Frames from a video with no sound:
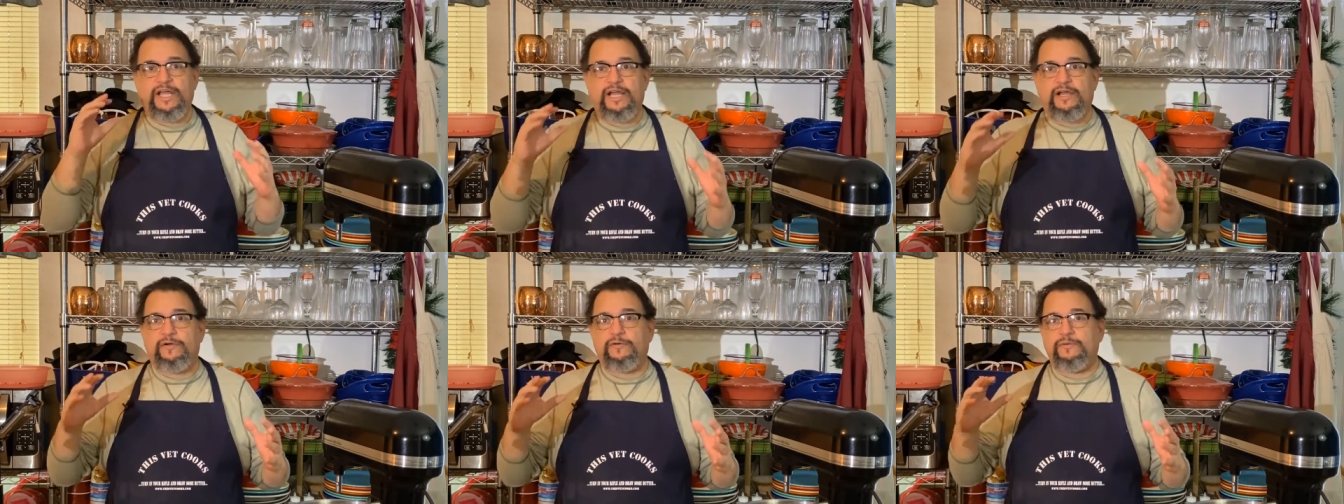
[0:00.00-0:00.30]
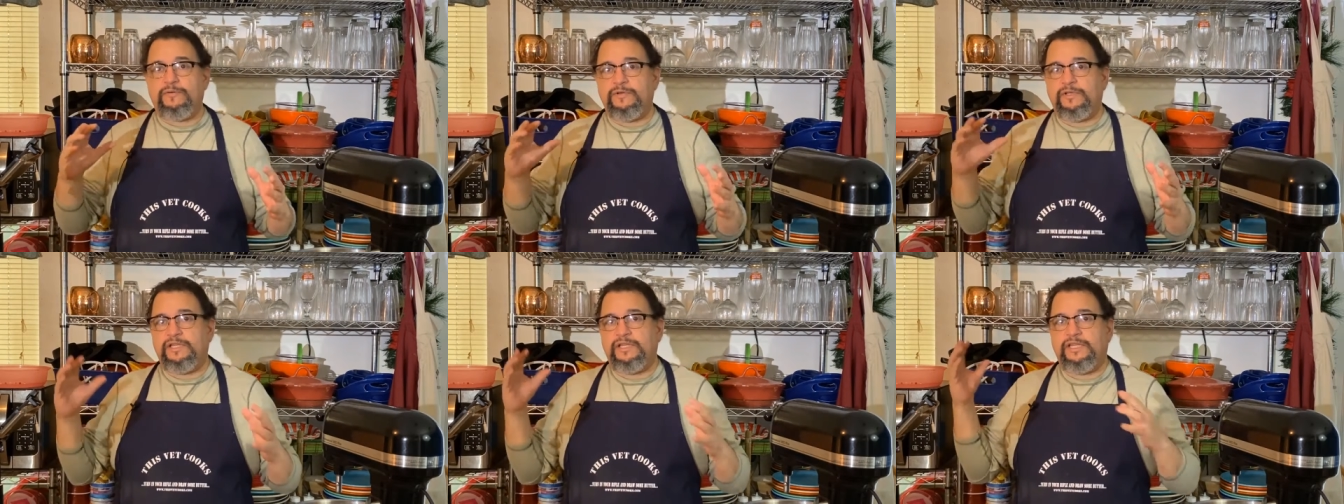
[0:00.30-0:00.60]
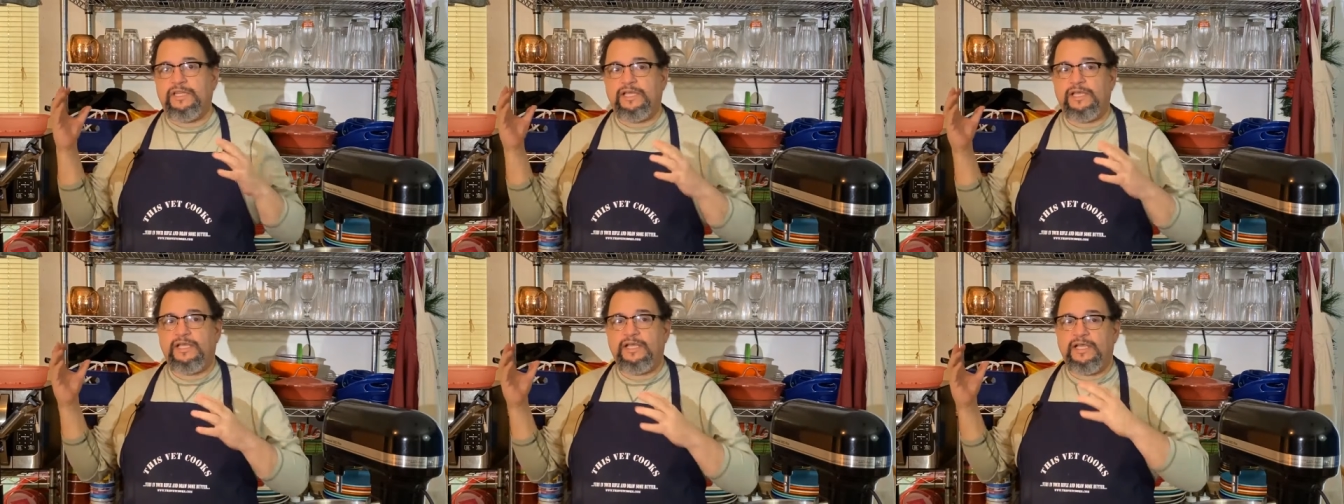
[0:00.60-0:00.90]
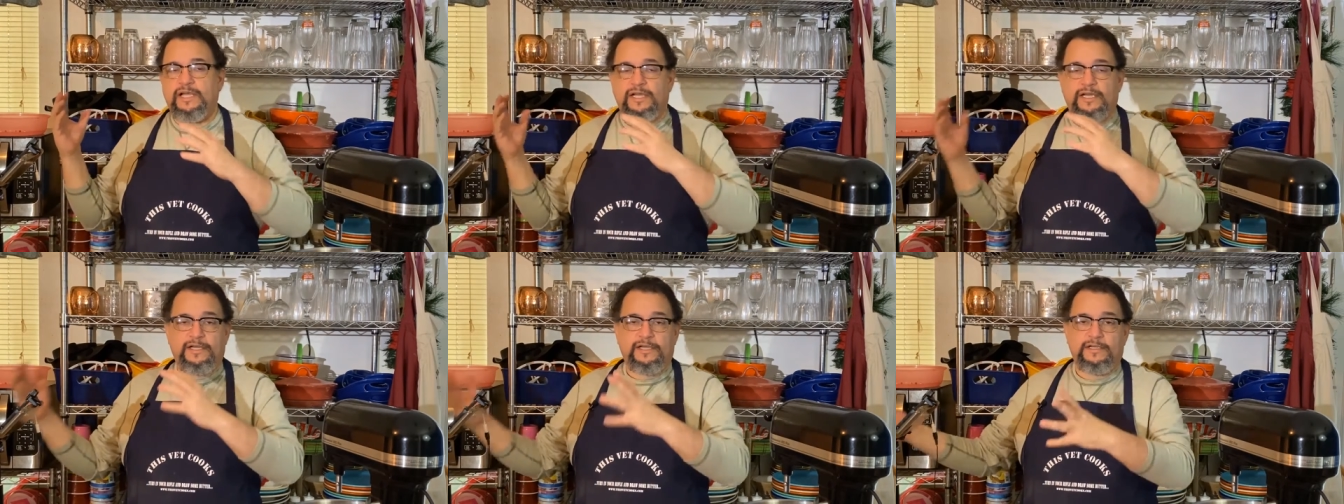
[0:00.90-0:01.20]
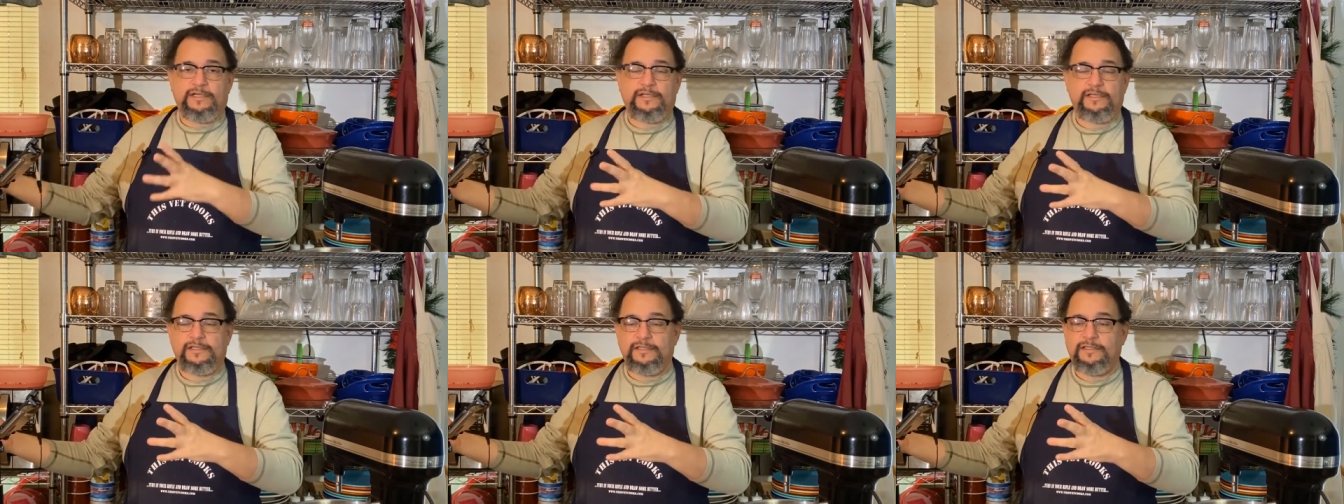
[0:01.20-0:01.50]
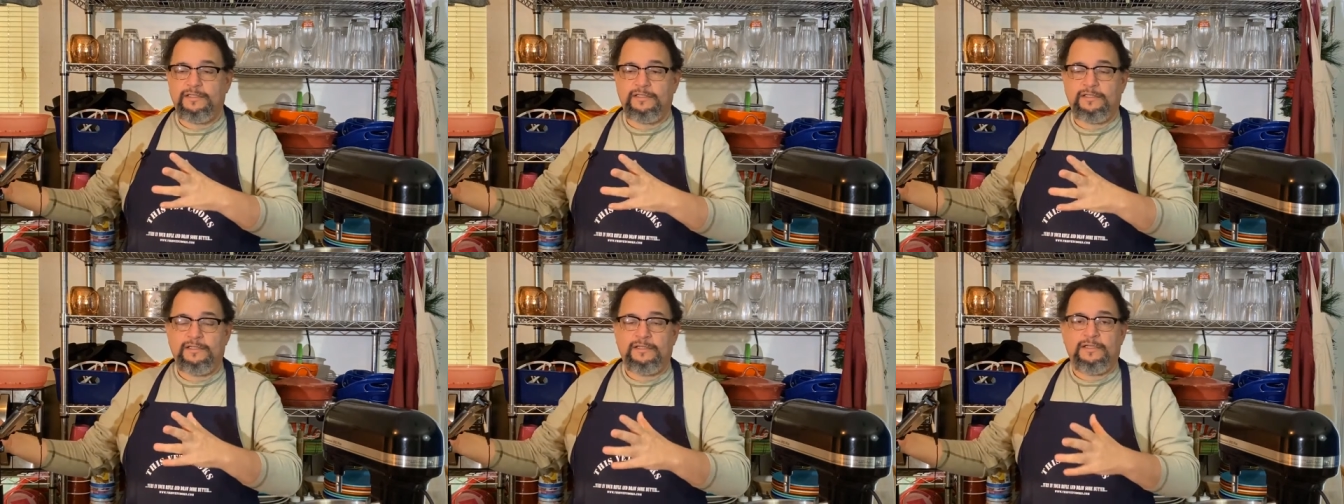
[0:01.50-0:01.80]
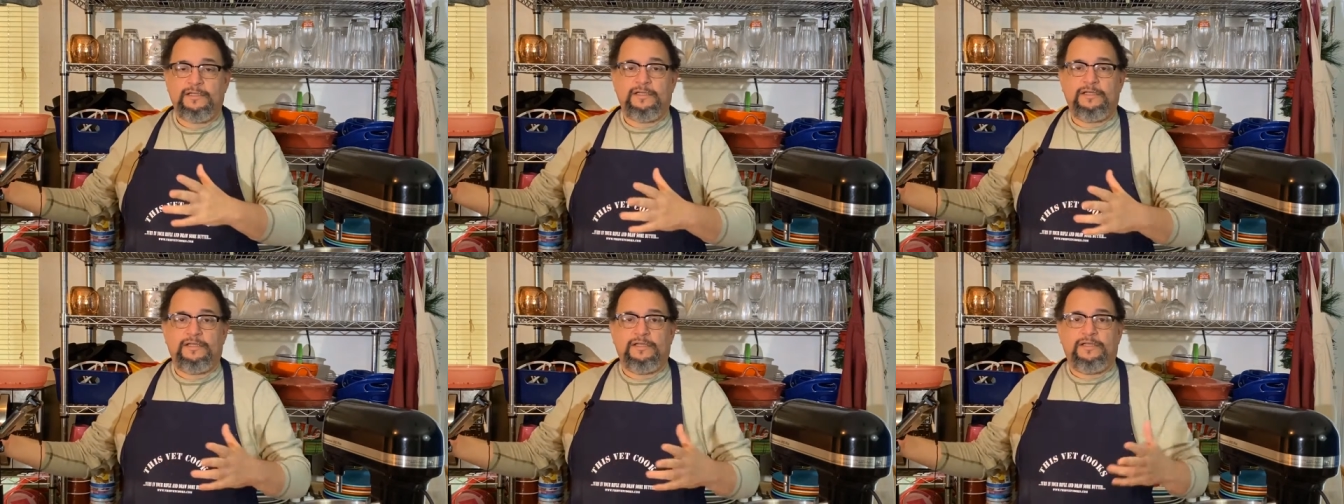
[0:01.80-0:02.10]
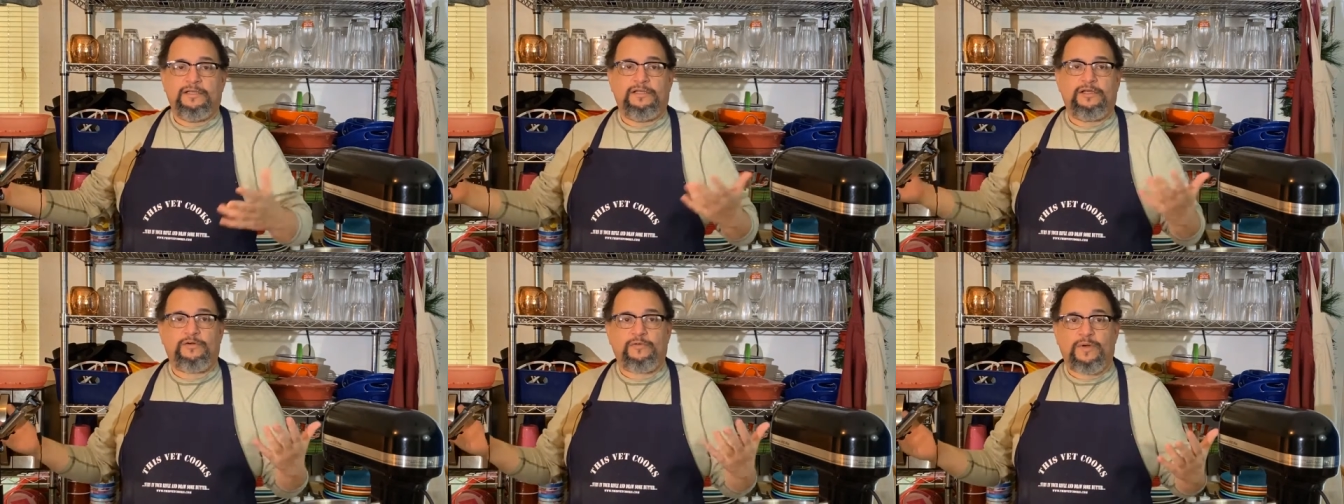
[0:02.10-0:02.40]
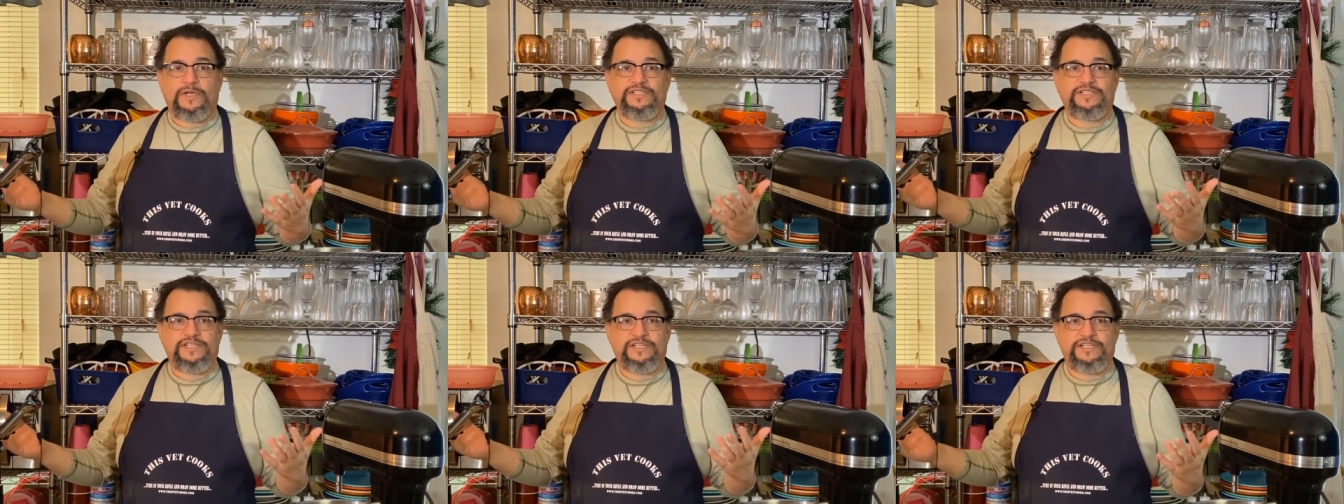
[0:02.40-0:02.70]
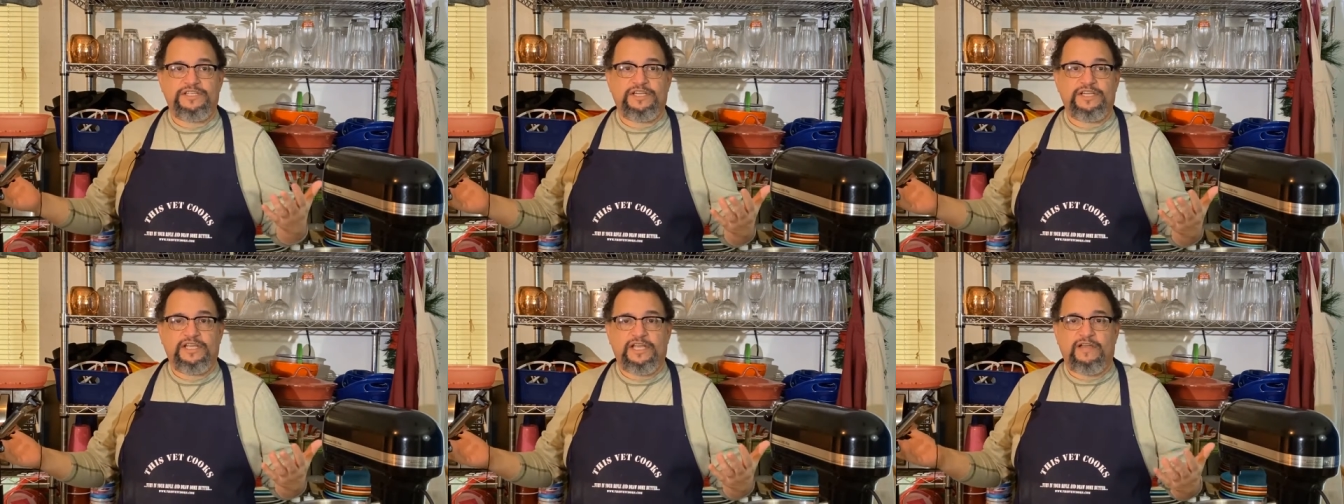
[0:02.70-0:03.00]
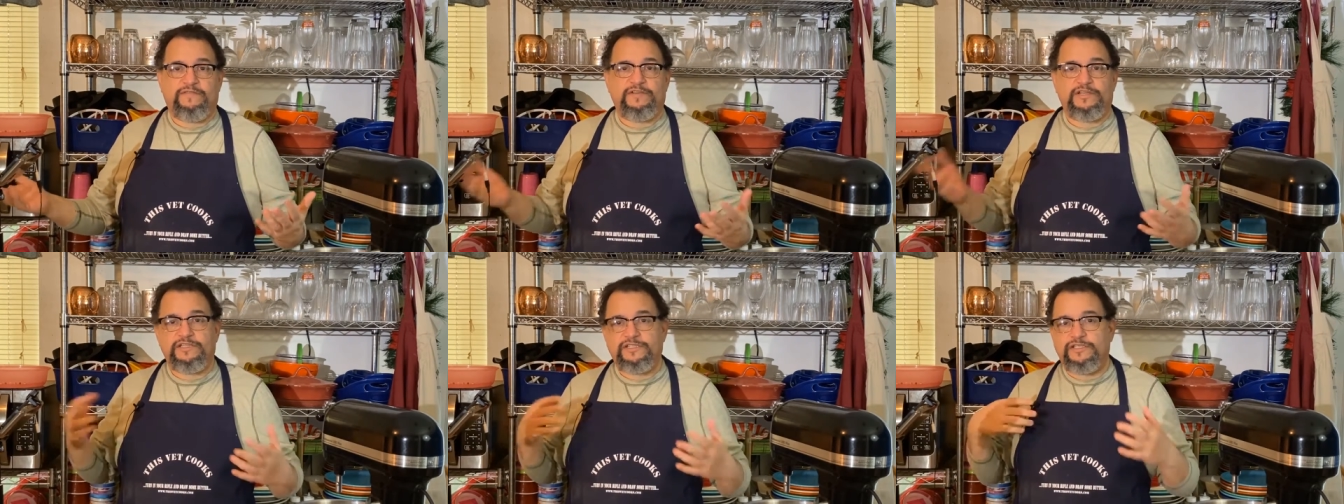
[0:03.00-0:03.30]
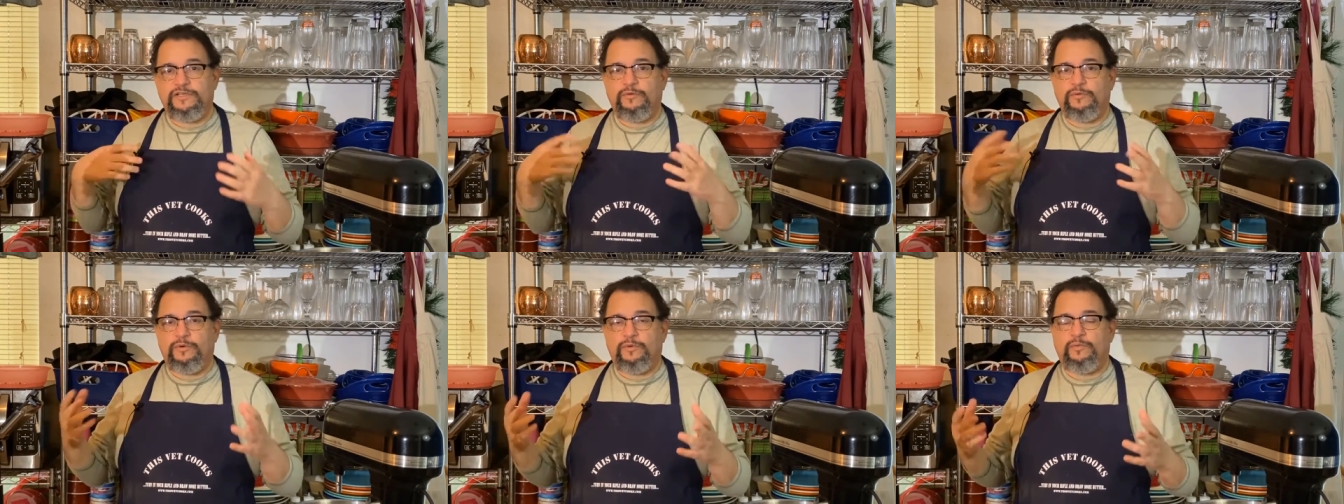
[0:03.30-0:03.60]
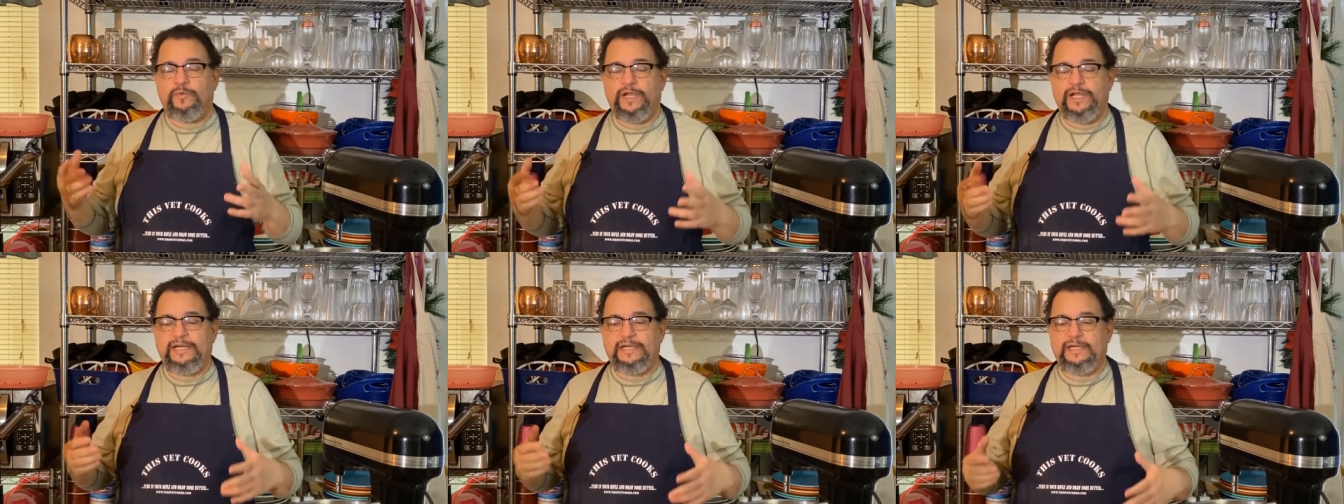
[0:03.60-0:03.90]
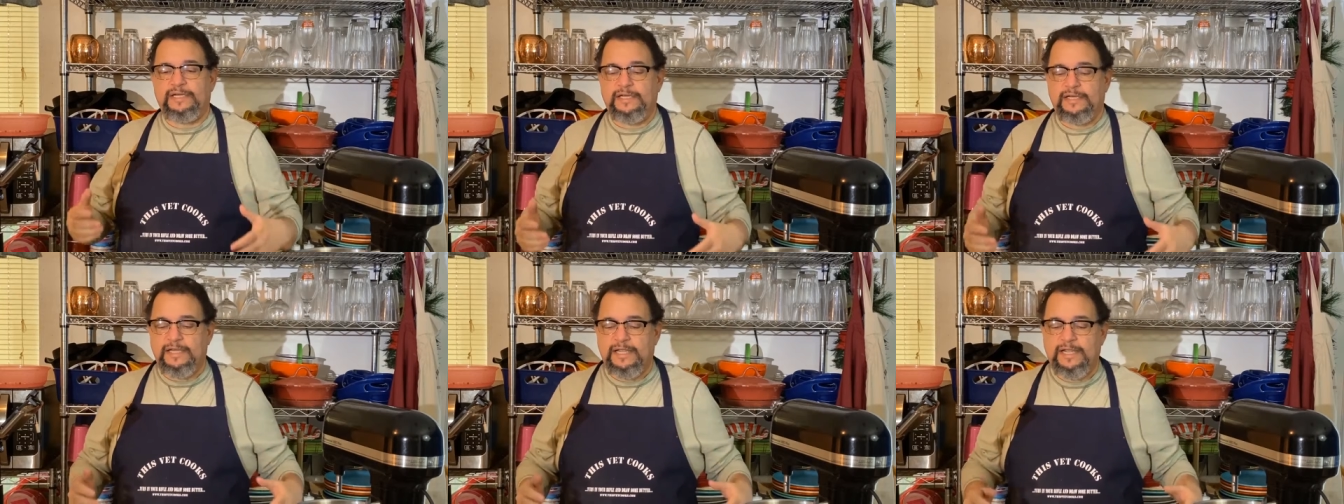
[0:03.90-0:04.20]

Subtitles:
now the crust is in the oven, so we're waiting,